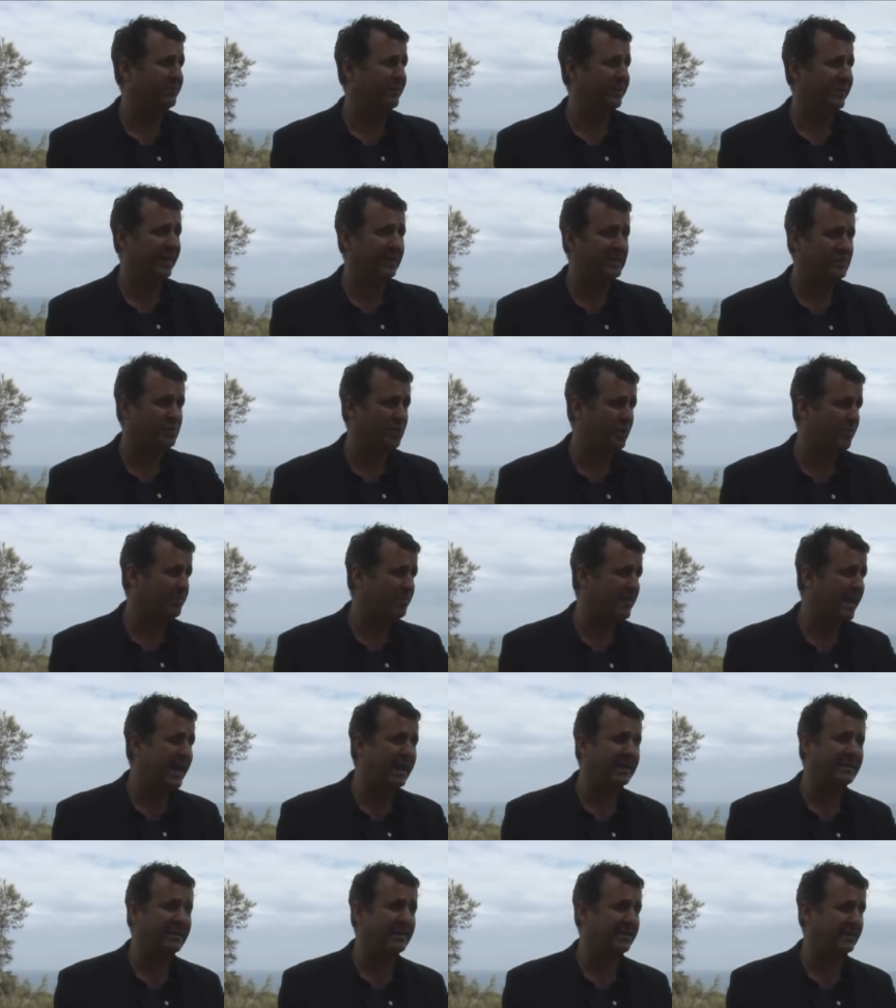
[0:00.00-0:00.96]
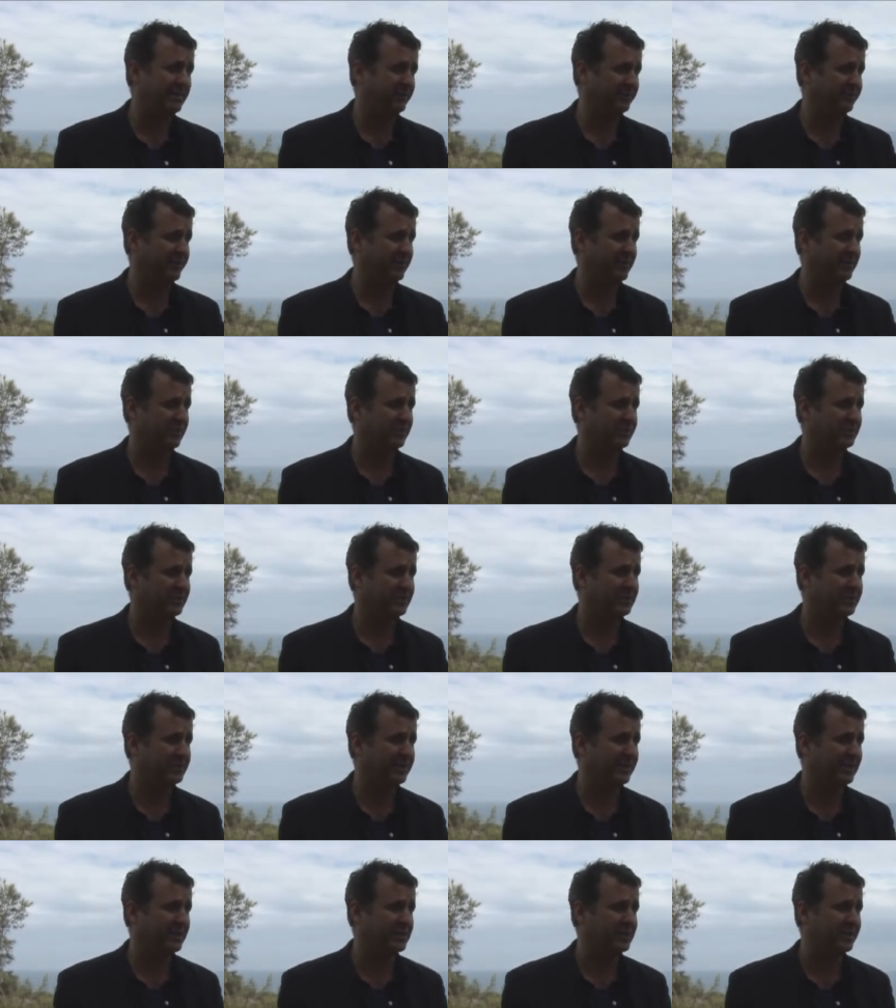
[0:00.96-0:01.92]
of the electromagnetic yes. fields,
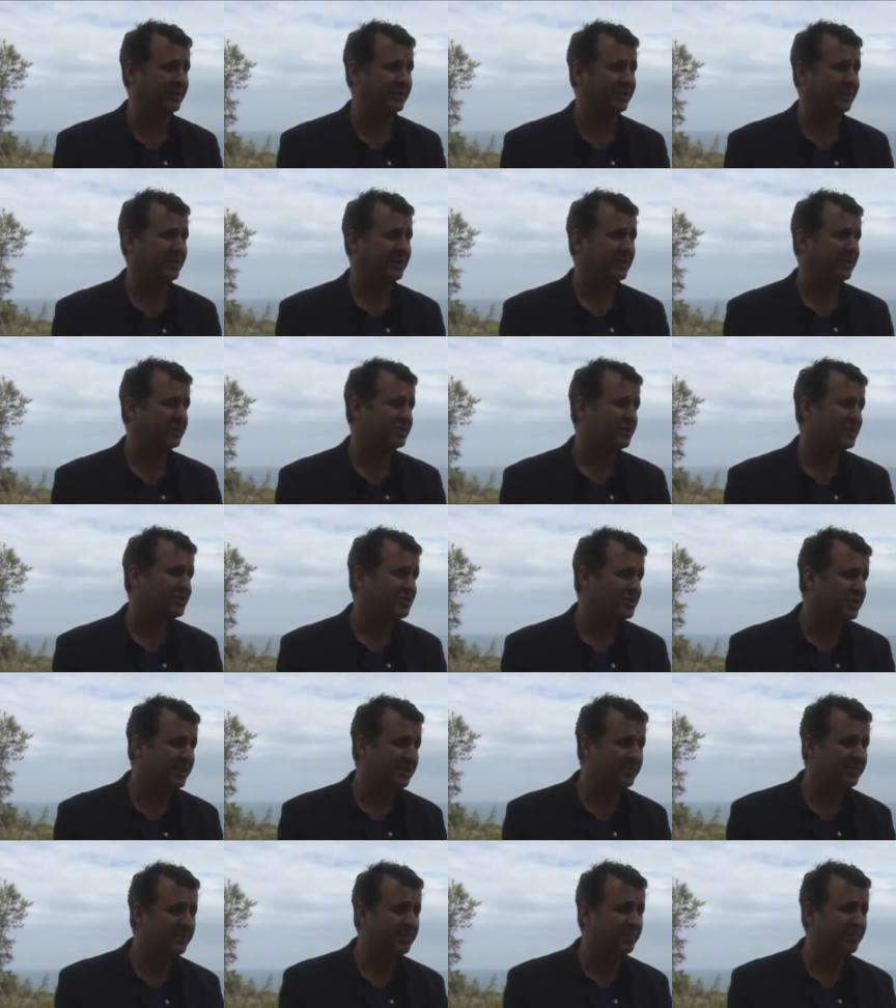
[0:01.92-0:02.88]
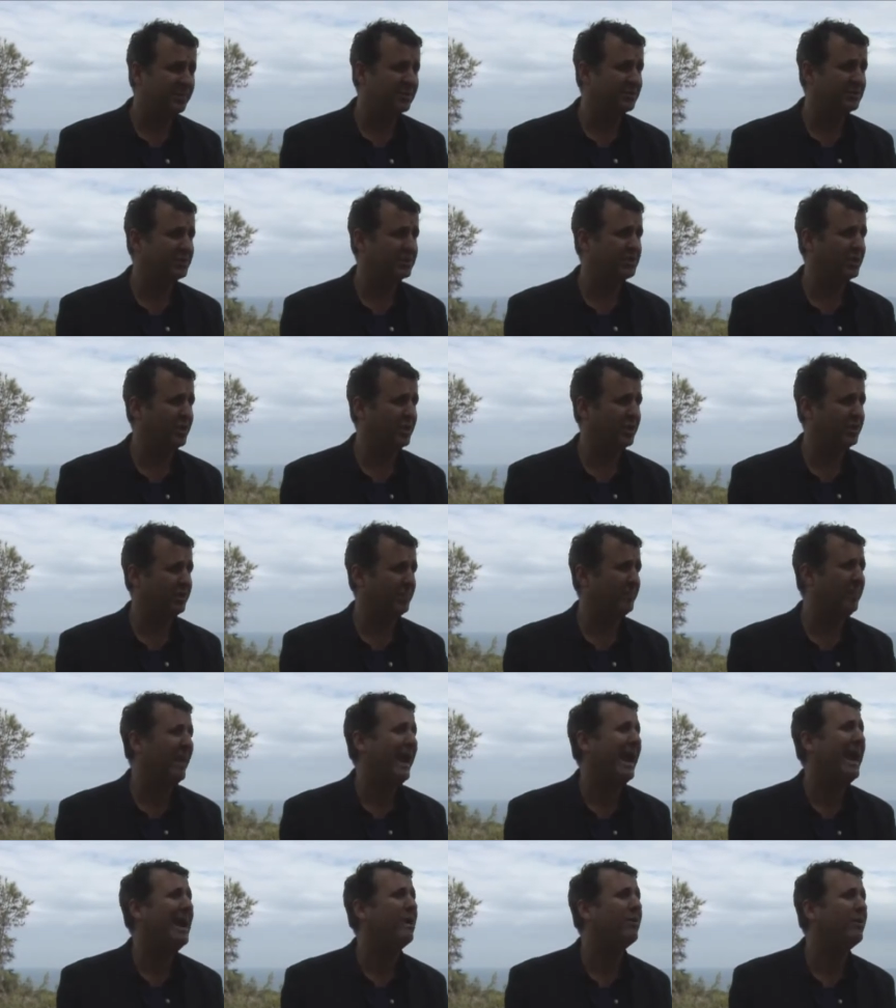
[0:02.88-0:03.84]
etc. Yeah. So timber and stone are
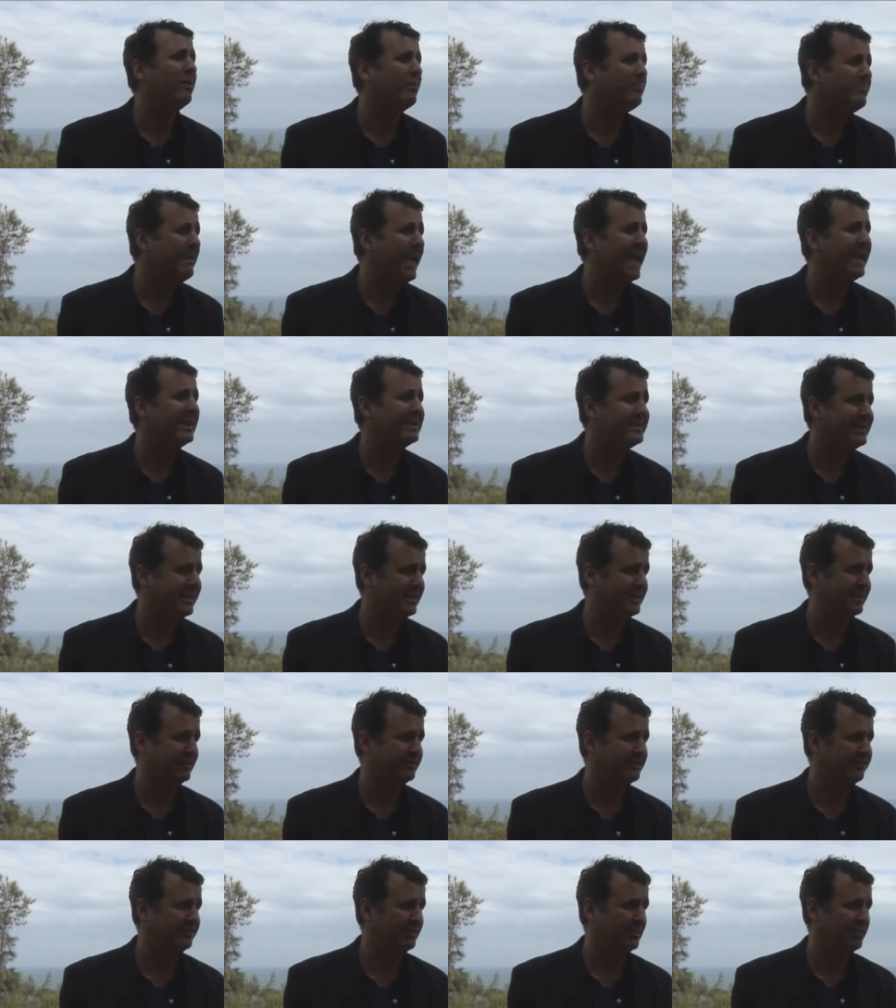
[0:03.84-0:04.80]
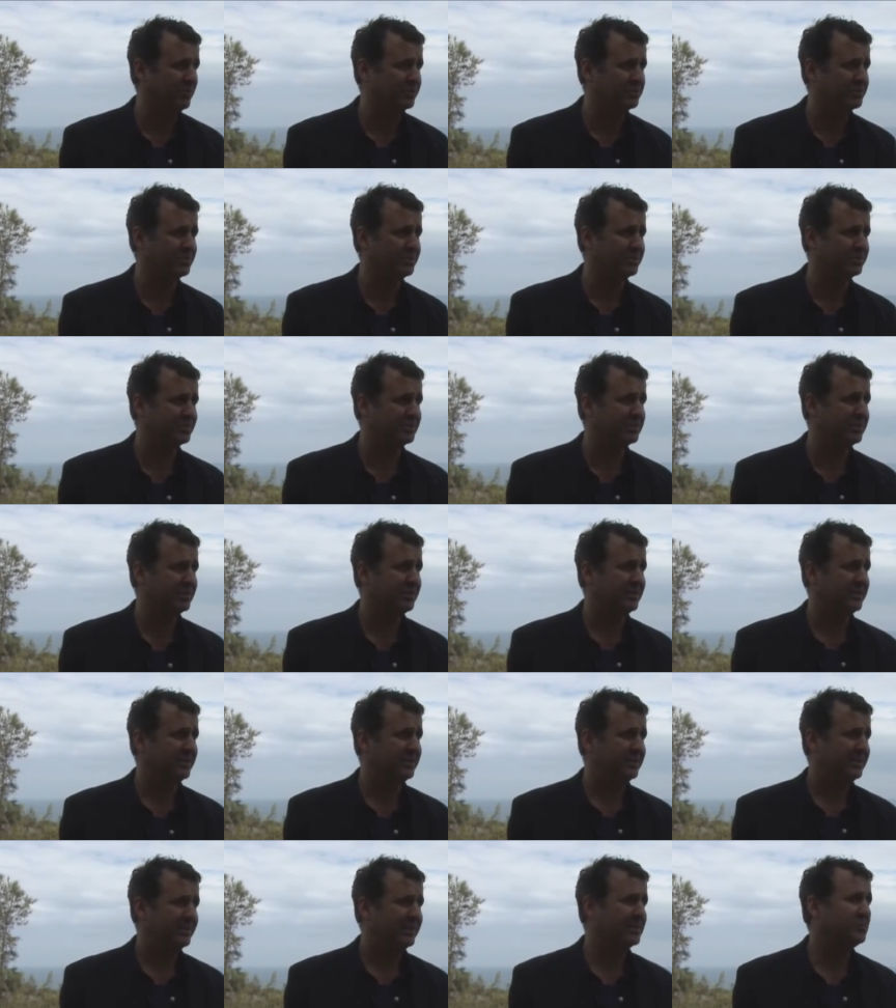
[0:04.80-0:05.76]
paramagnetic forces. Mm
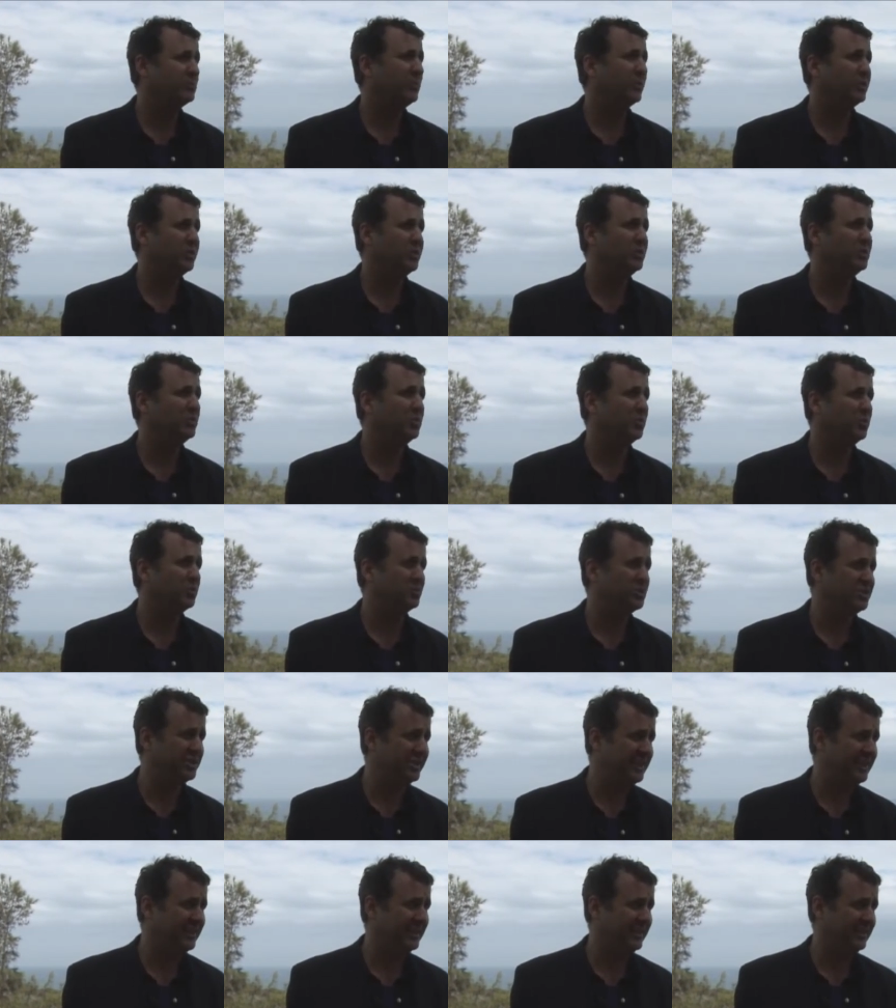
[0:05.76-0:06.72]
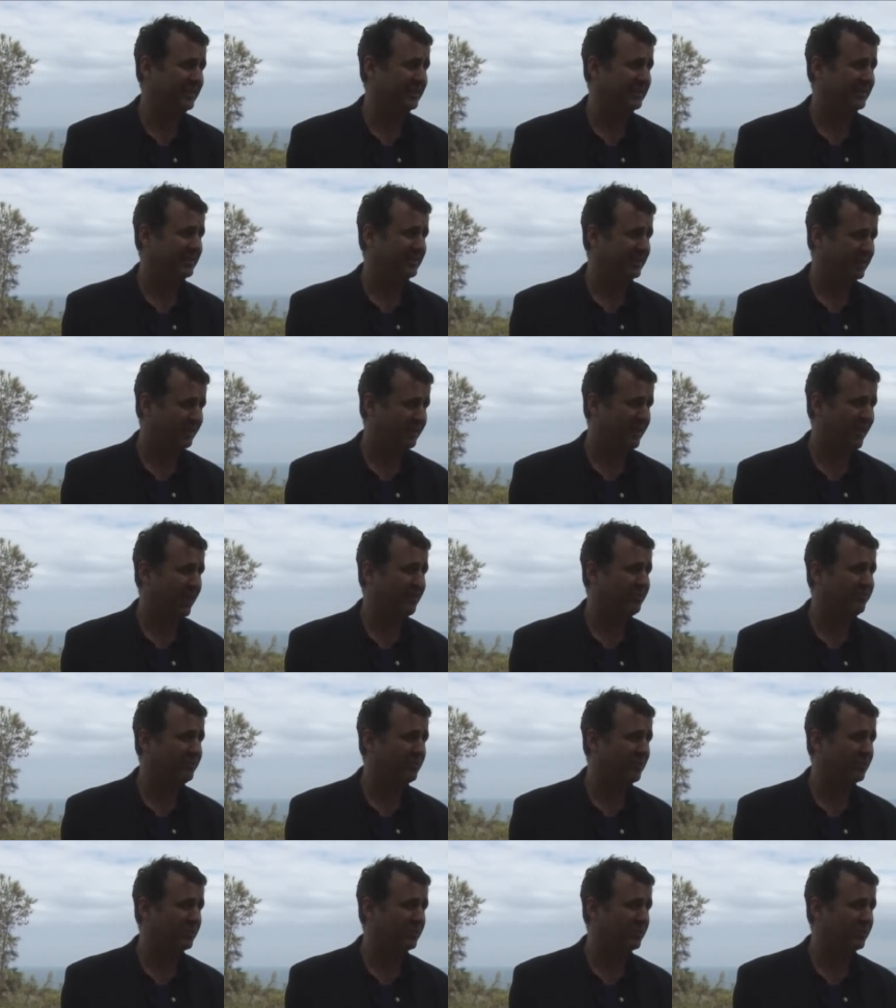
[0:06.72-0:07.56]
-hmm. That's what you call chi, life